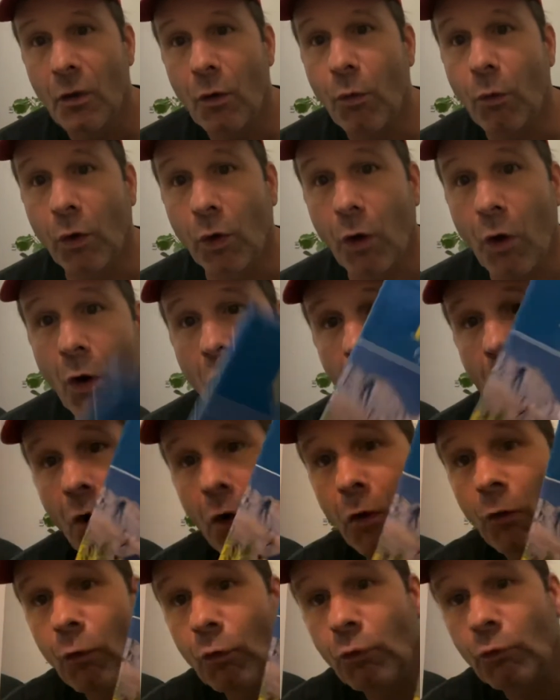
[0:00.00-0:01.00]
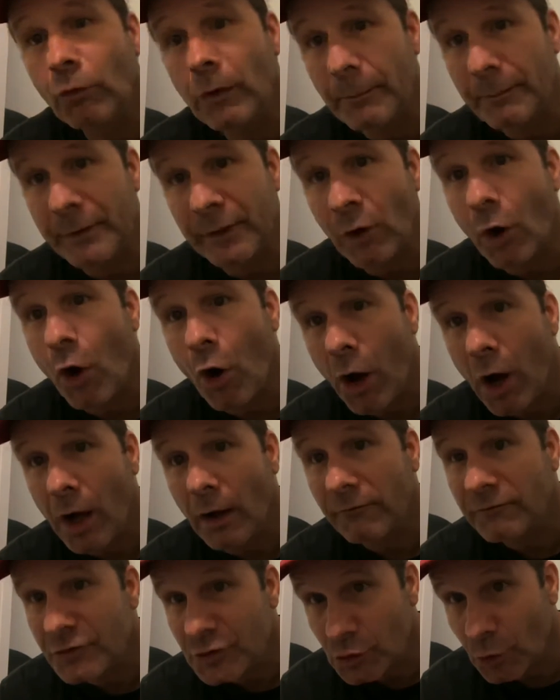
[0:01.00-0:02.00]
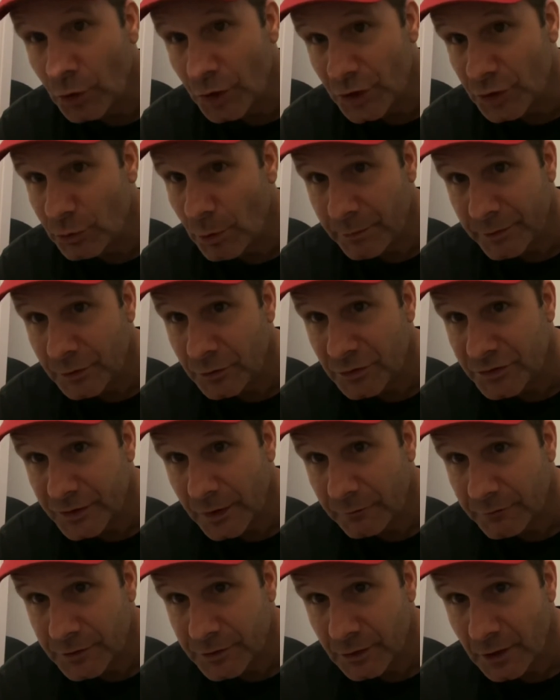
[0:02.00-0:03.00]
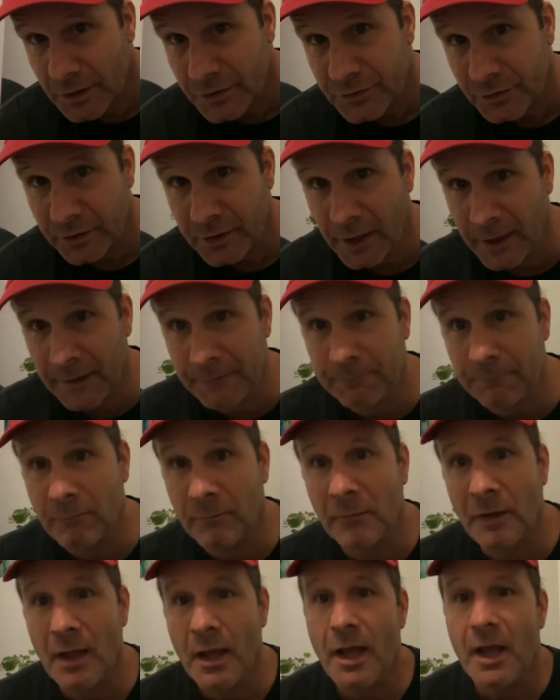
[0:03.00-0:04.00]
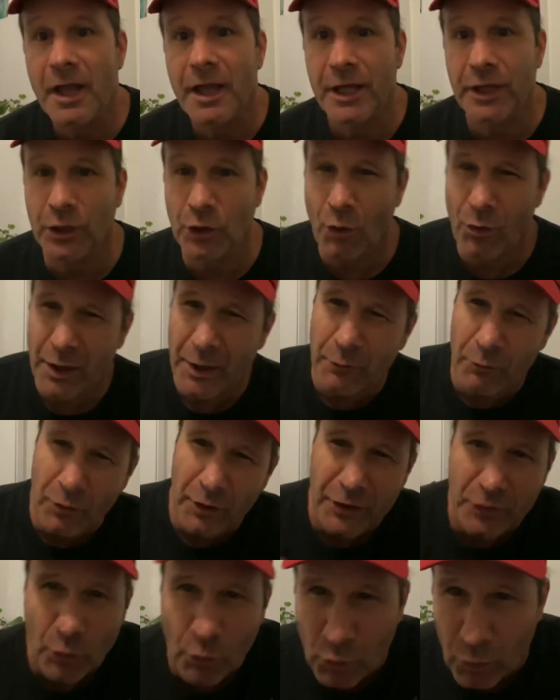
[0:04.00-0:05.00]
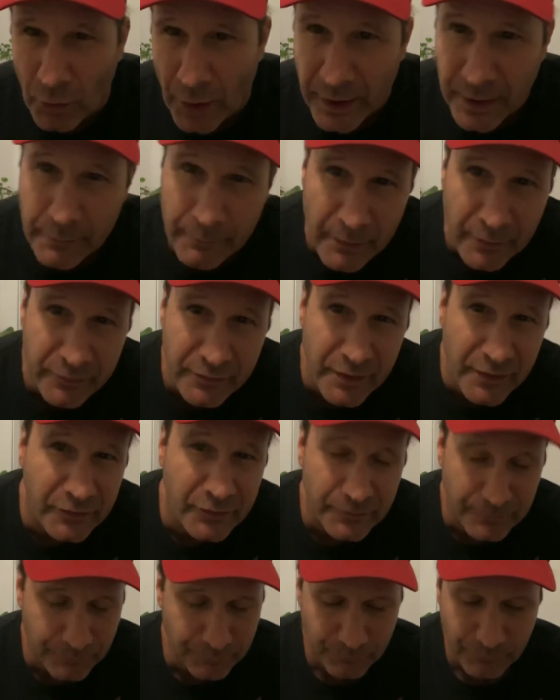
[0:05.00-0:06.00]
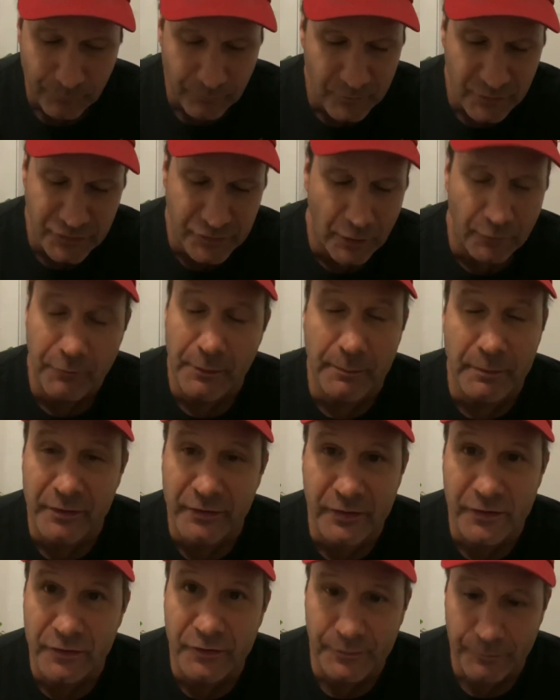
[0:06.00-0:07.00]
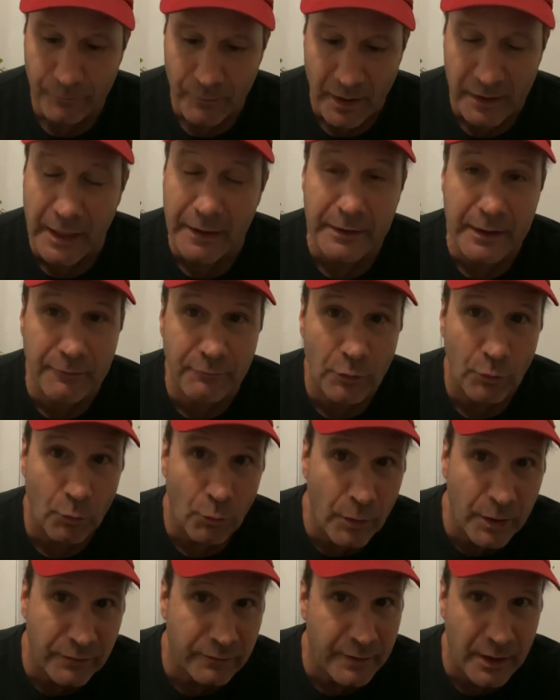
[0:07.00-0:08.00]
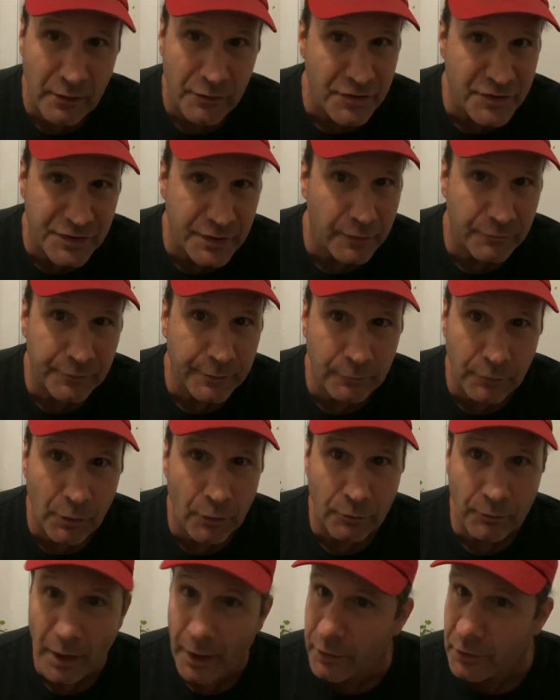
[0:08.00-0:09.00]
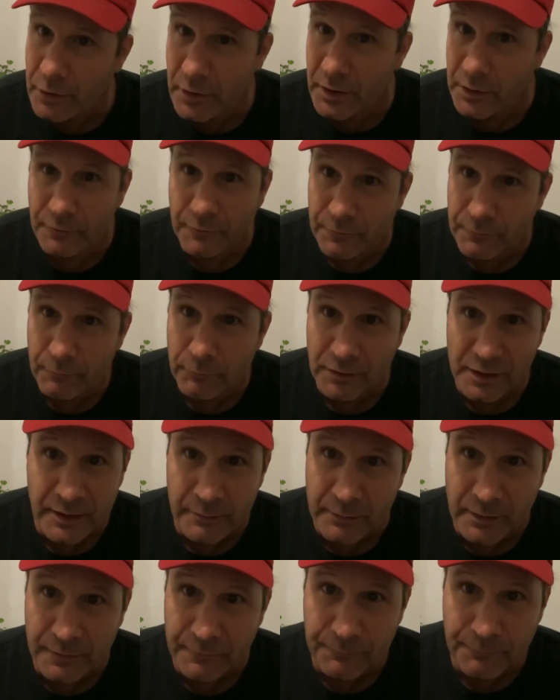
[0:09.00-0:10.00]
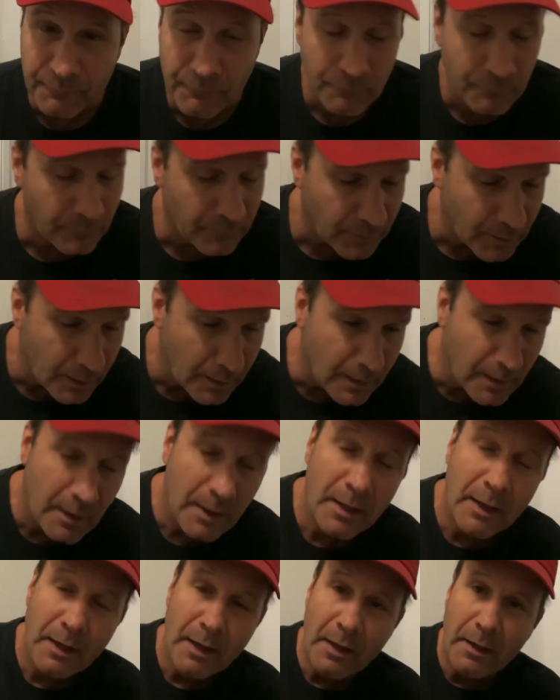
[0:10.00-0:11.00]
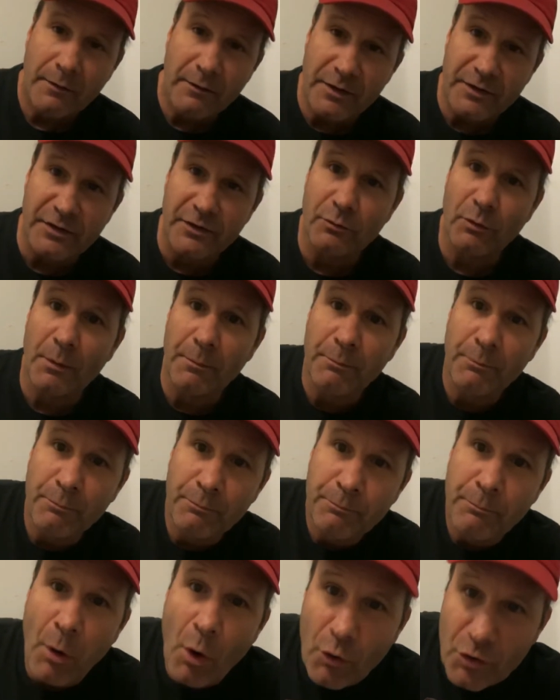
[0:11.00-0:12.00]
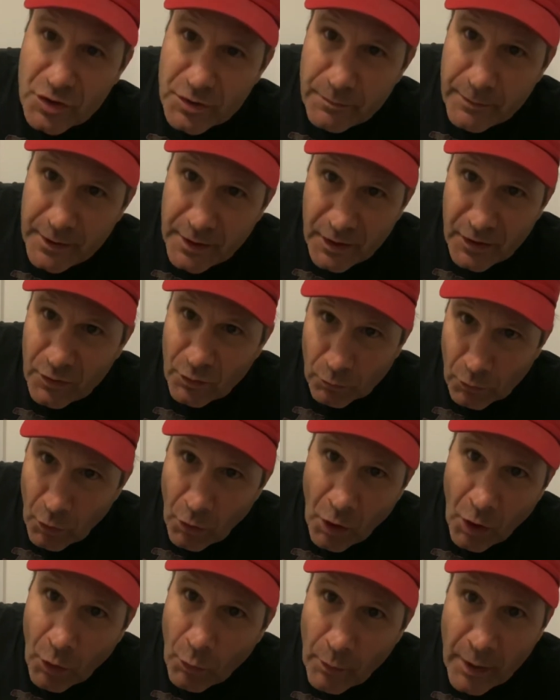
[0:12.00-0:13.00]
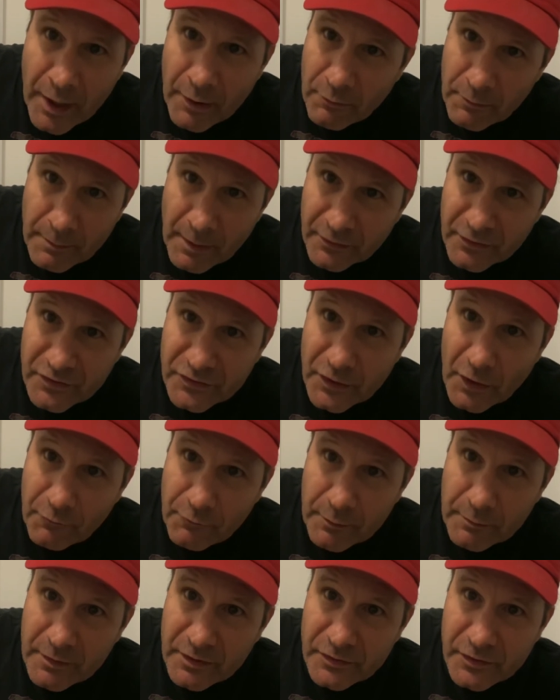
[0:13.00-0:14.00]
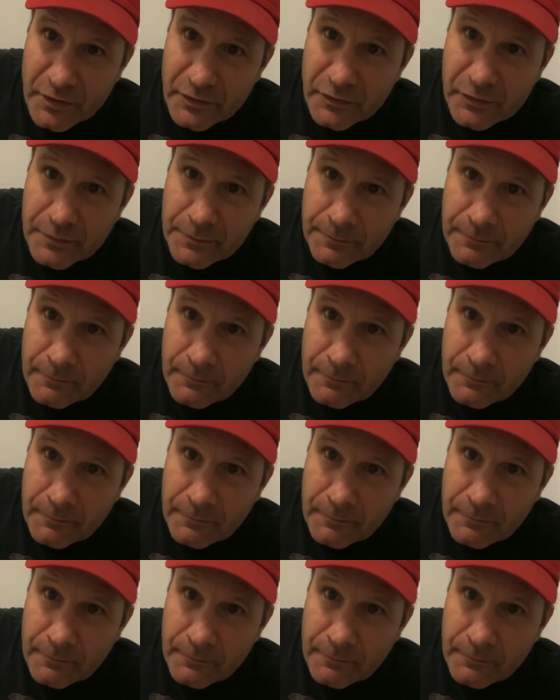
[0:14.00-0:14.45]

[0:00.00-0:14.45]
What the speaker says: We're all ripping off George when we do selfie shots, okay? You know what I really don't like about this selfie business? And I never went down the selfie road. I could have, believe me. This is what pokes me the wrong way about the selfie business.